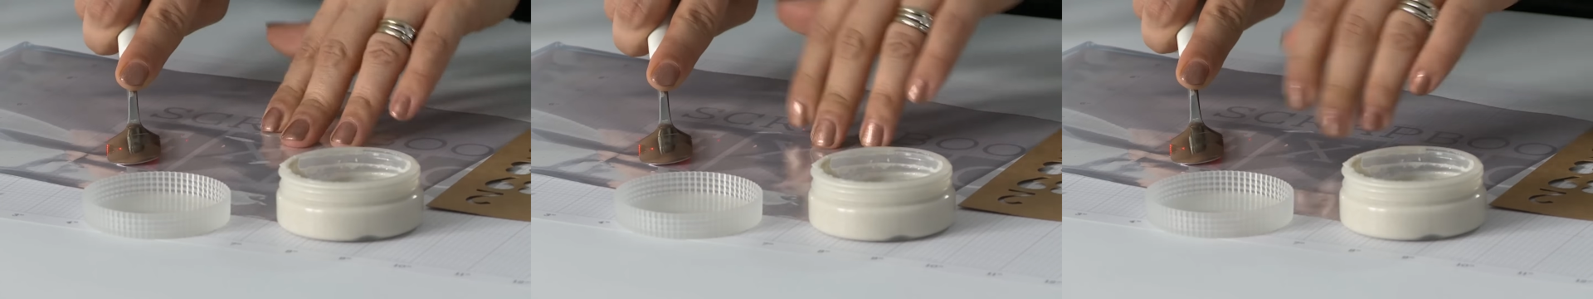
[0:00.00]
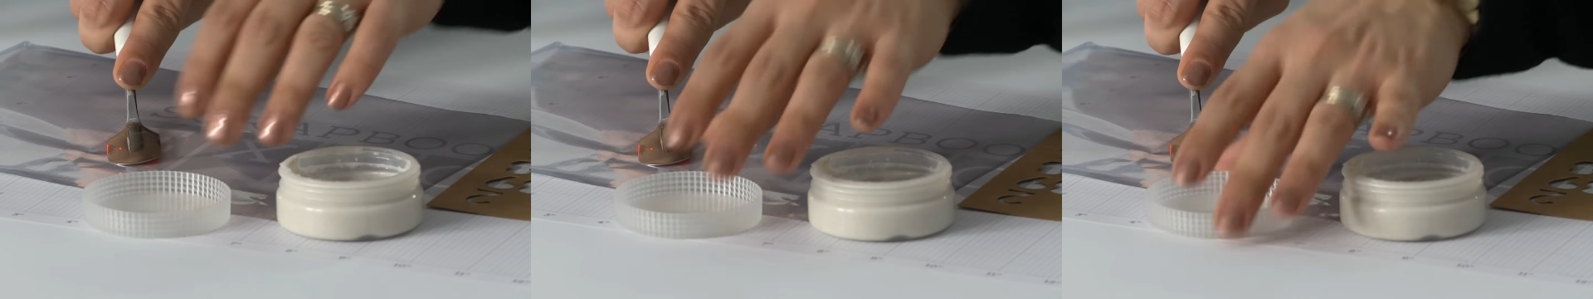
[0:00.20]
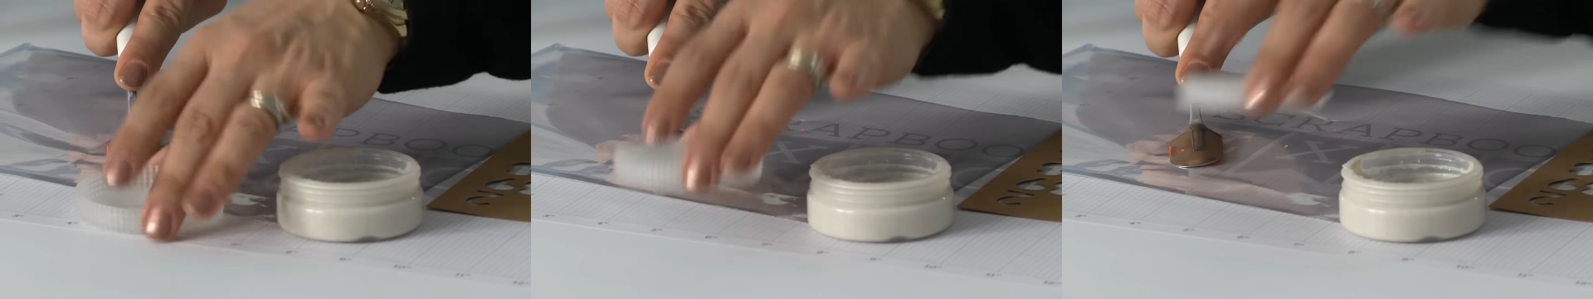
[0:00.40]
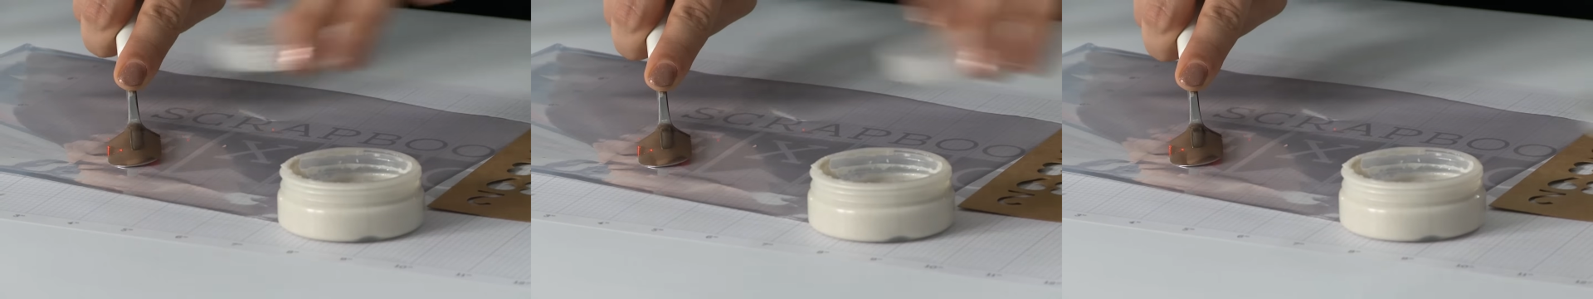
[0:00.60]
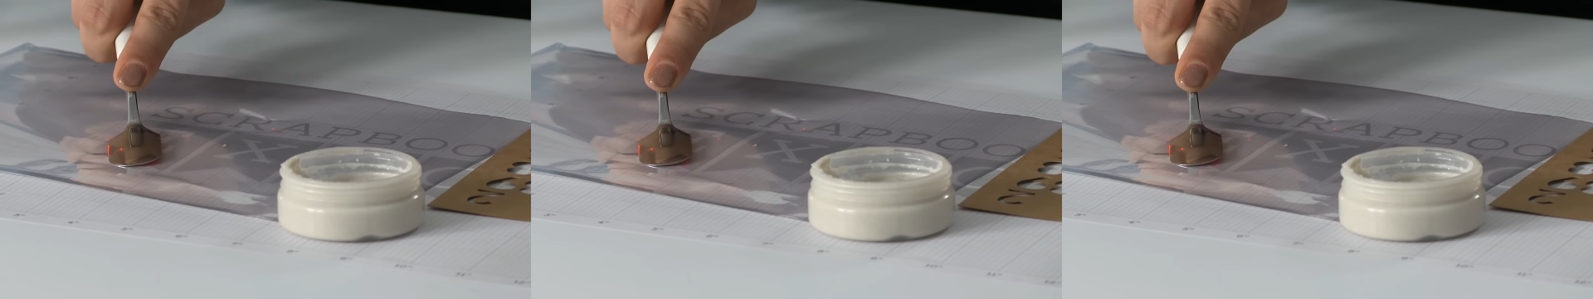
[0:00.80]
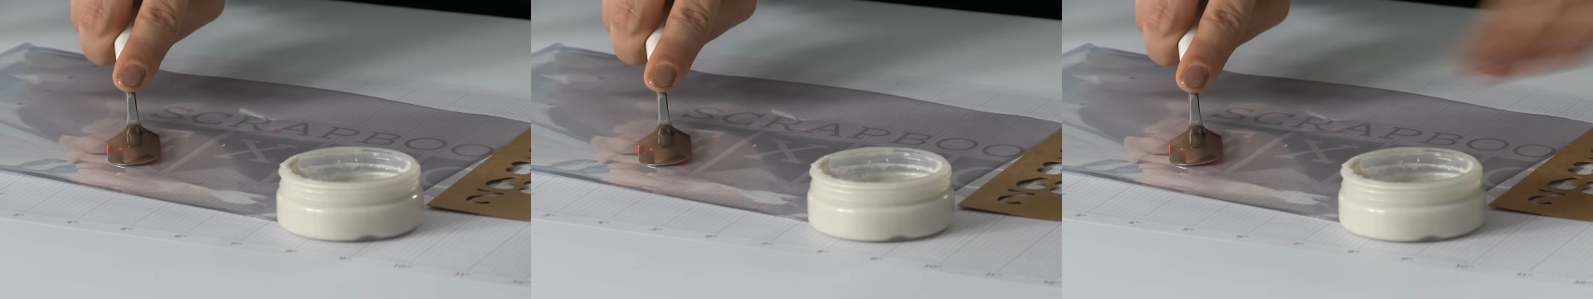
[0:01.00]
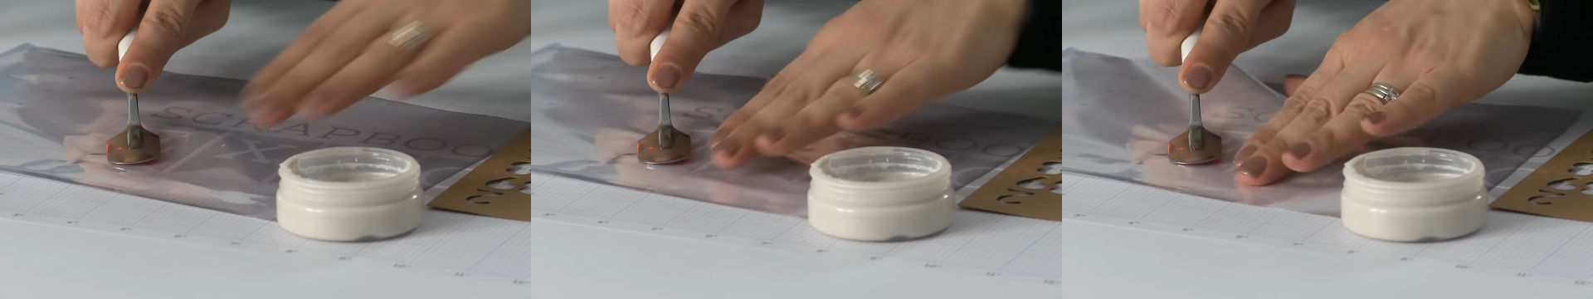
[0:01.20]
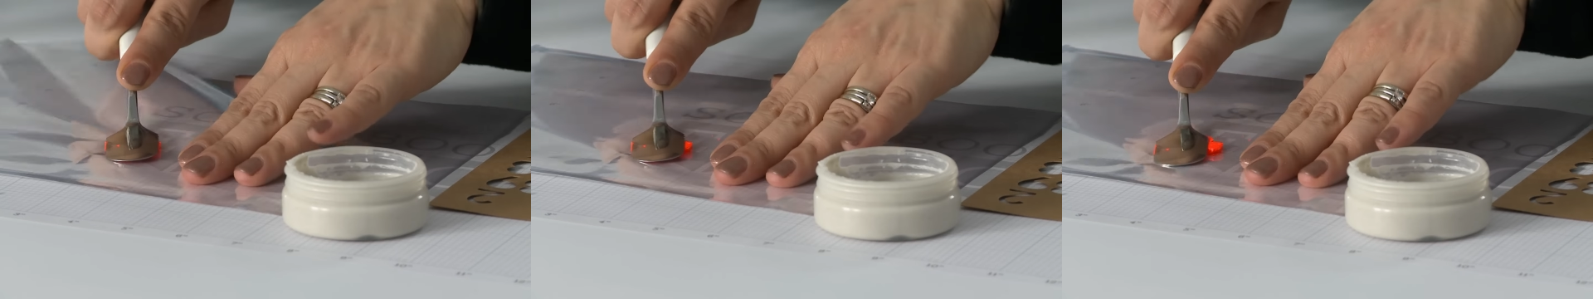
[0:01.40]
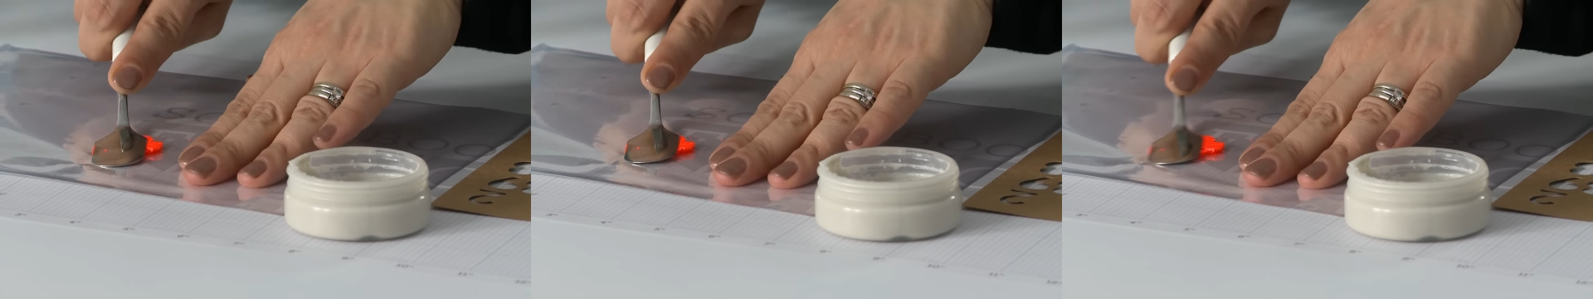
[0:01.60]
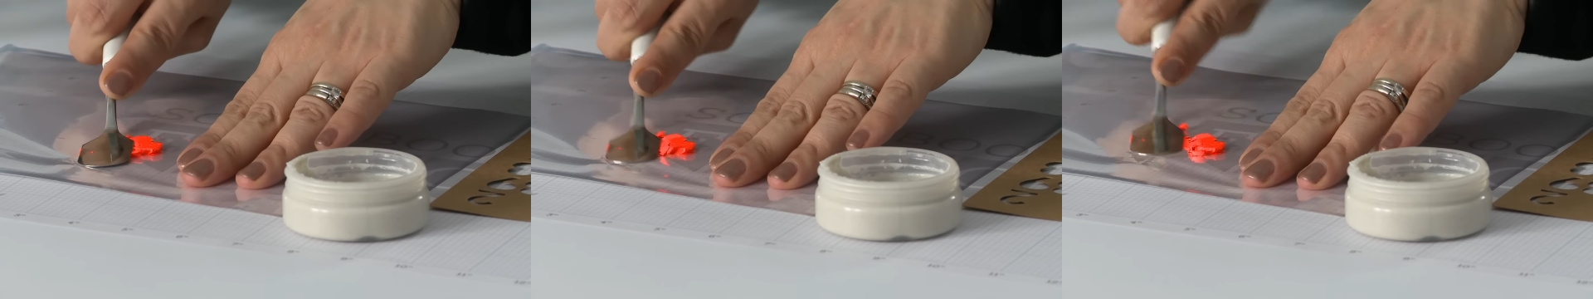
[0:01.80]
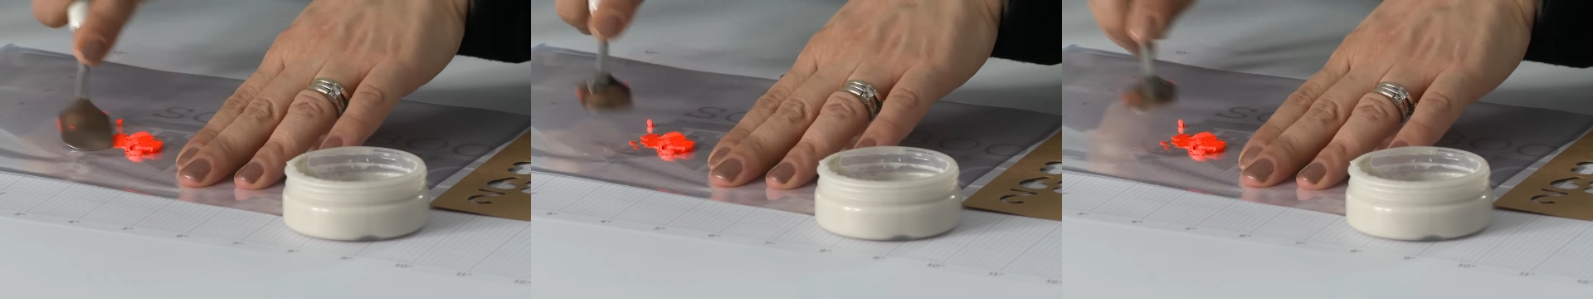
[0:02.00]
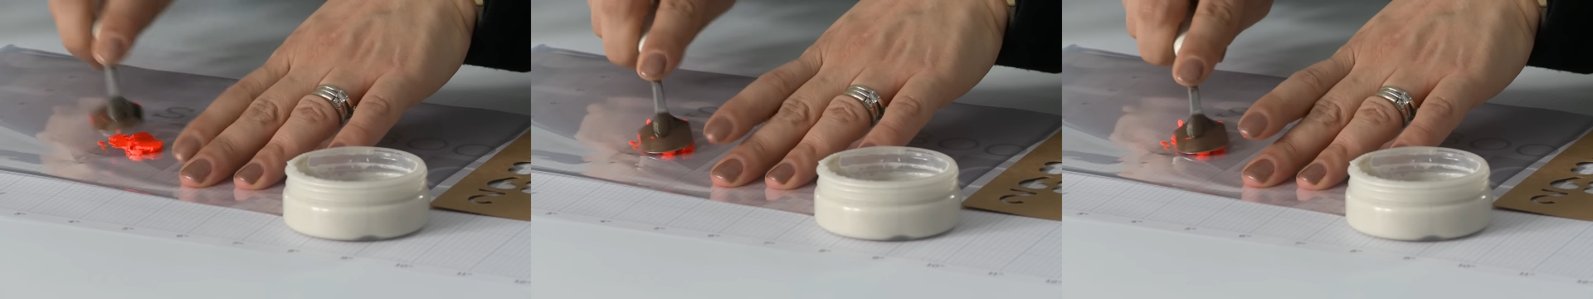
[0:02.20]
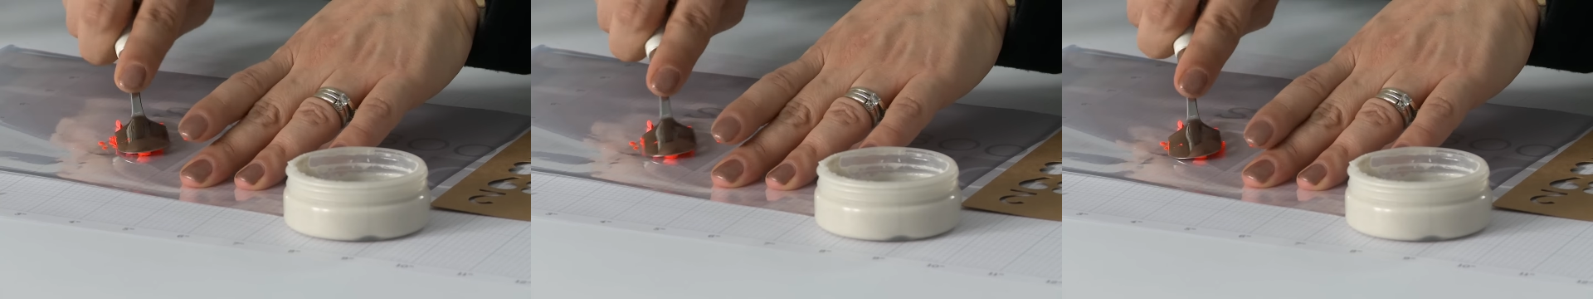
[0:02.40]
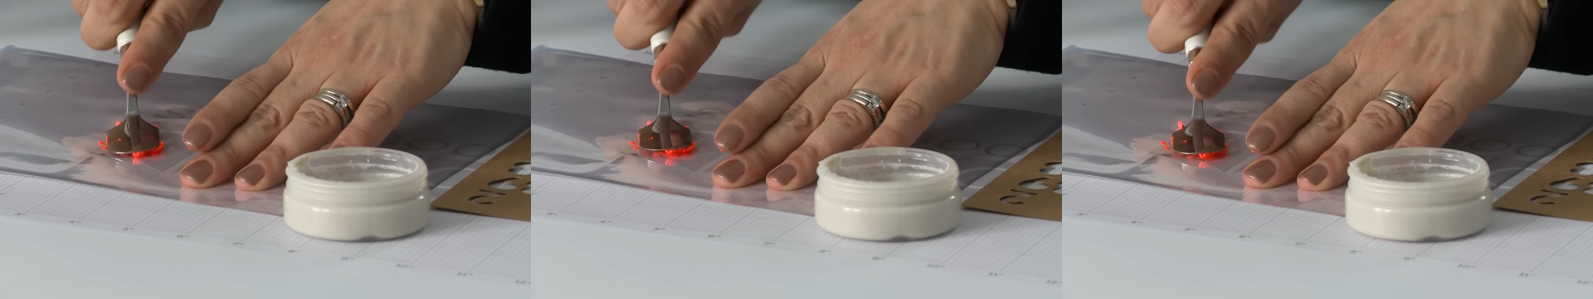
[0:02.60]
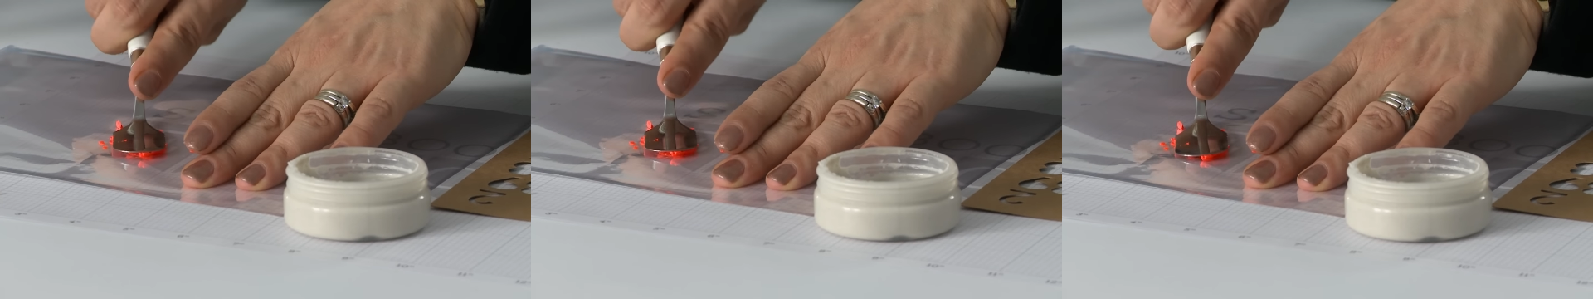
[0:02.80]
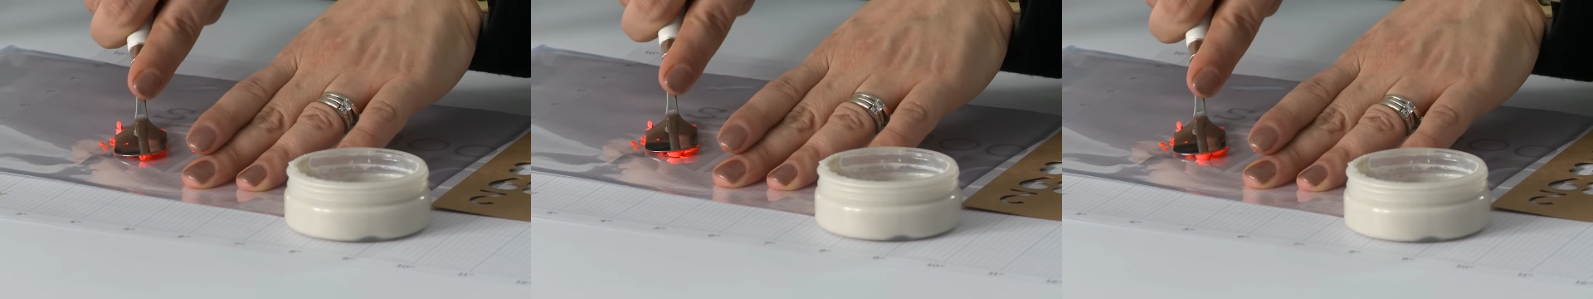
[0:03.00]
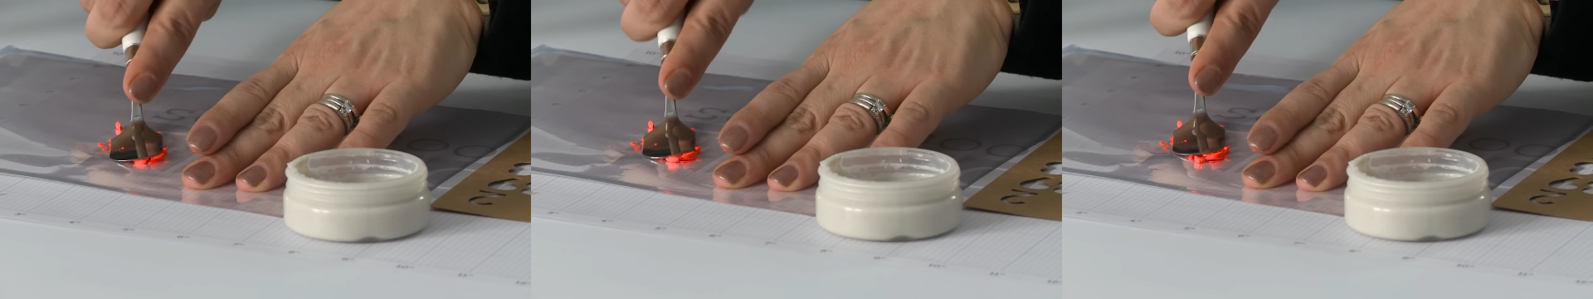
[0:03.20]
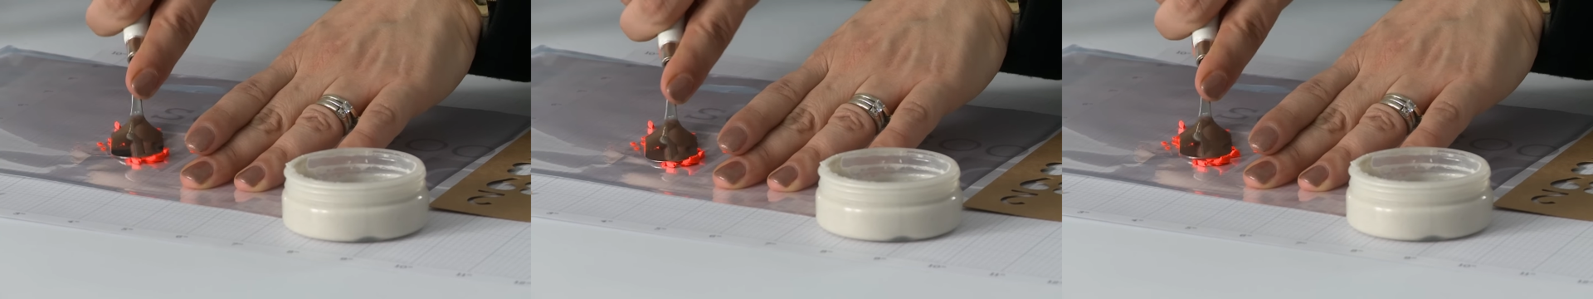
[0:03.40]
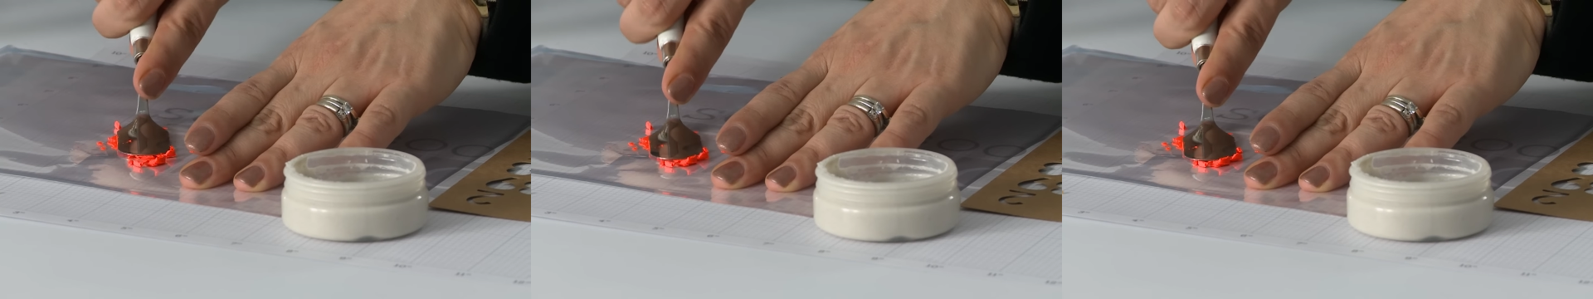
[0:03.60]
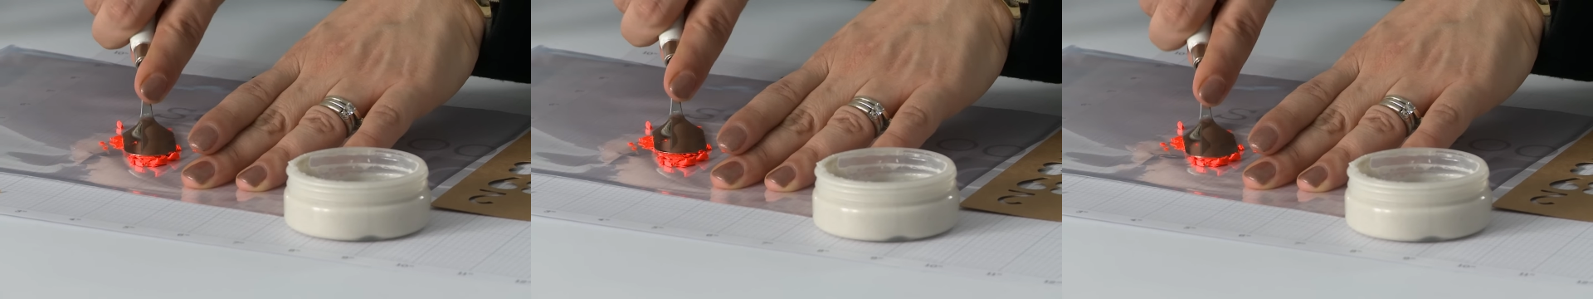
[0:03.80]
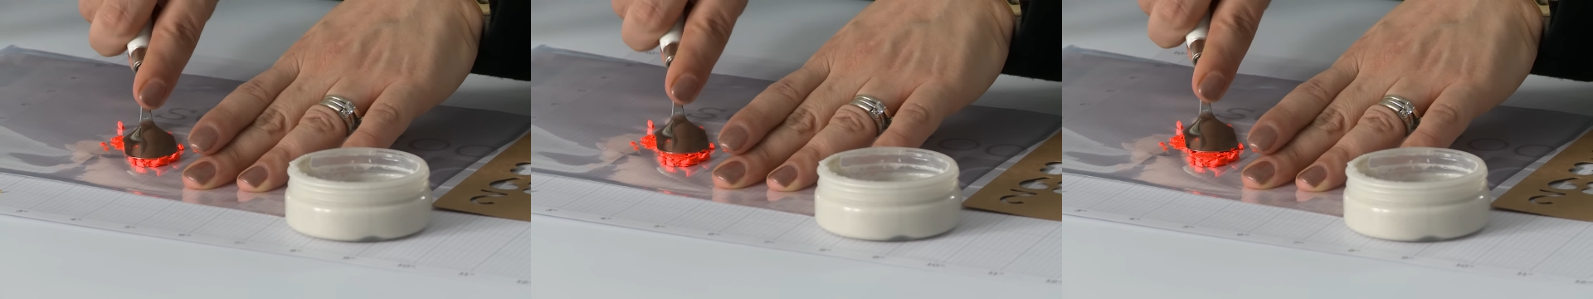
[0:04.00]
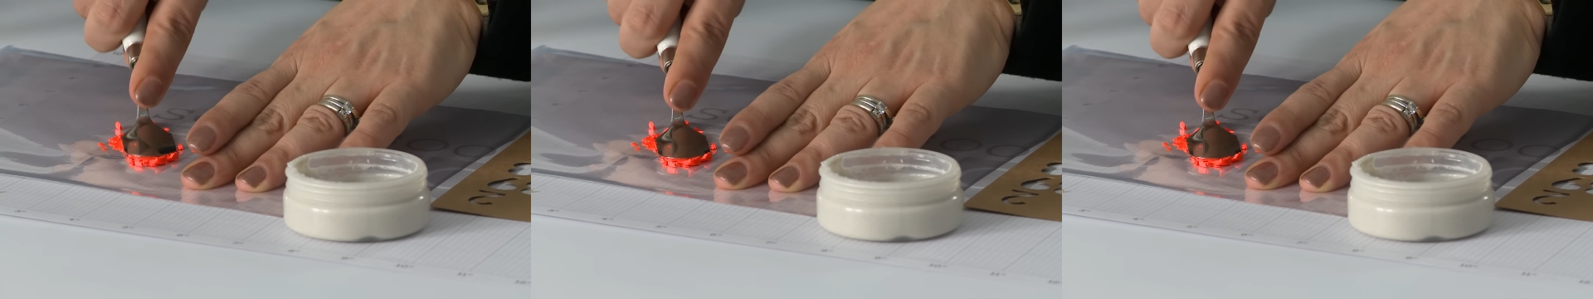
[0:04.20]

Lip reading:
[unreadable: no face in view]